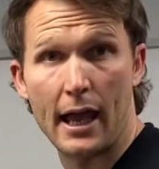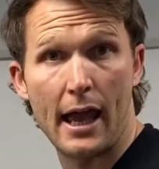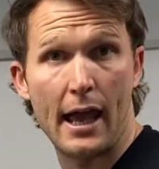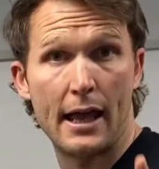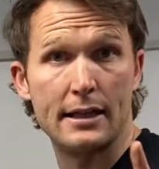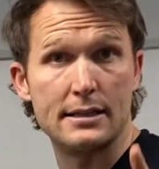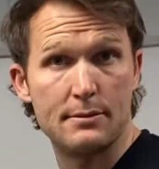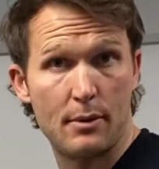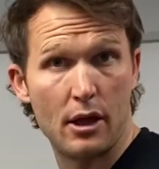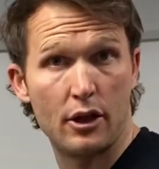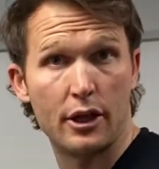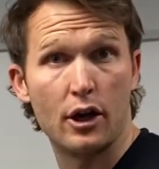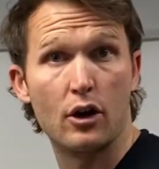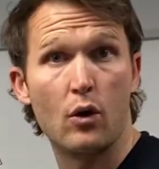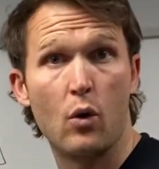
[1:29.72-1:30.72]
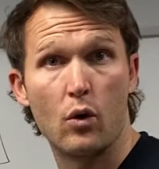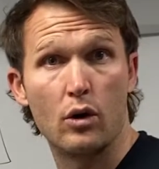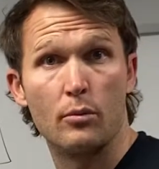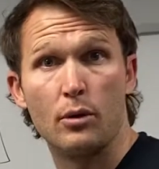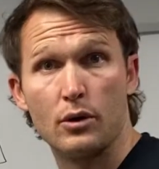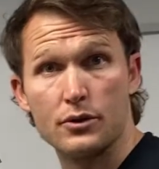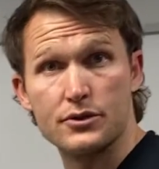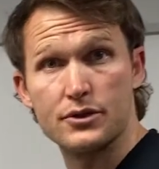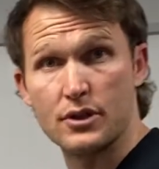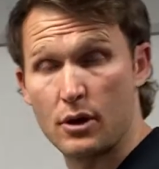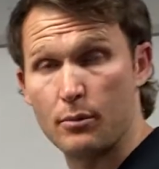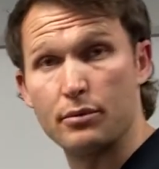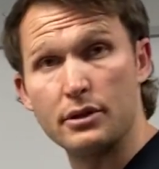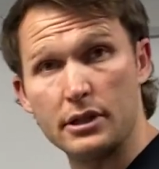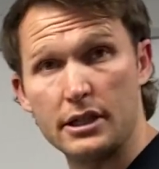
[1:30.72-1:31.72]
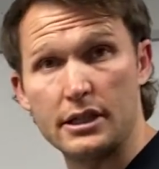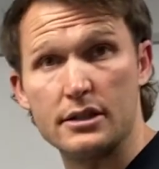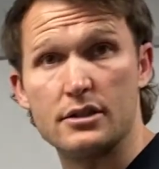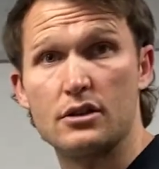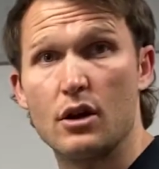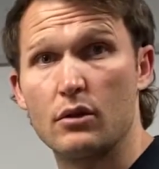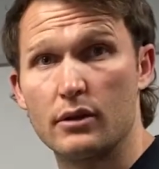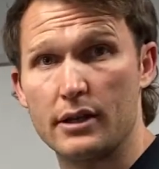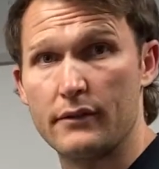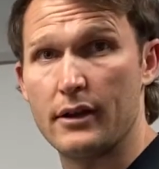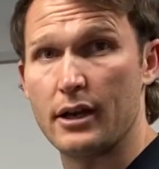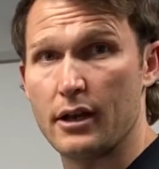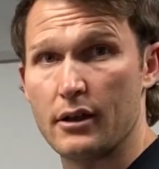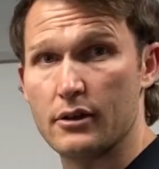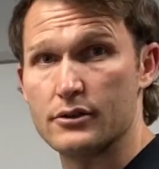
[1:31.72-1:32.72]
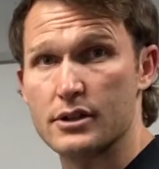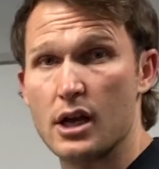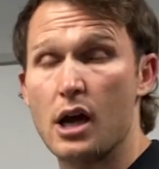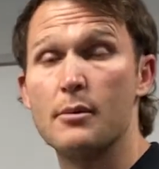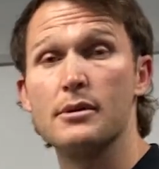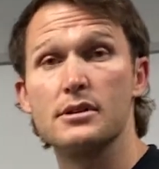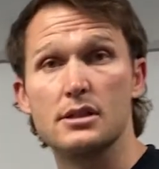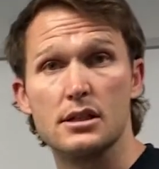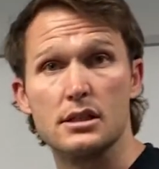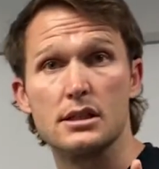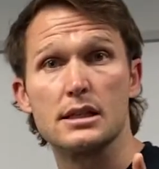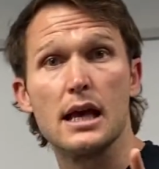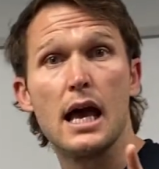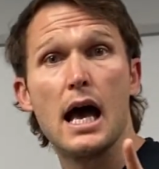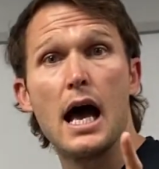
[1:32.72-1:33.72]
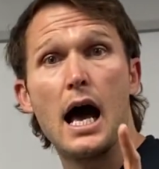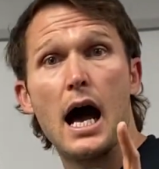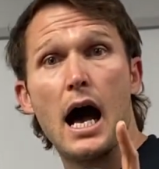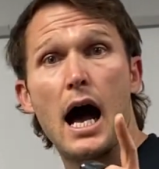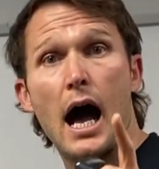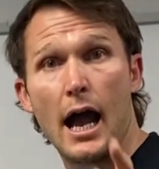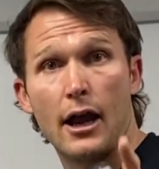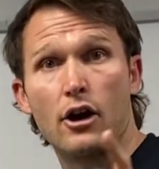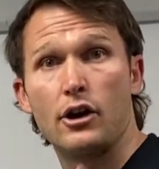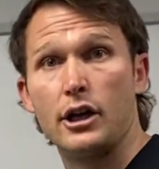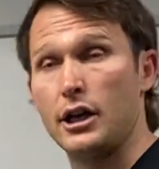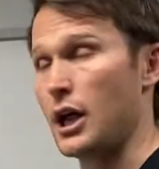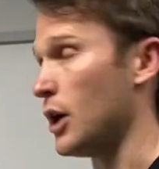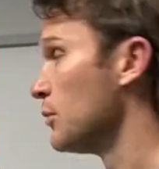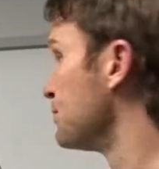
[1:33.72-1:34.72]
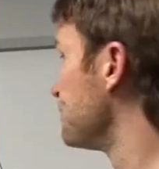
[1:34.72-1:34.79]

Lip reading: and spelling are horrible, so please don't leave any of those comments because I already know.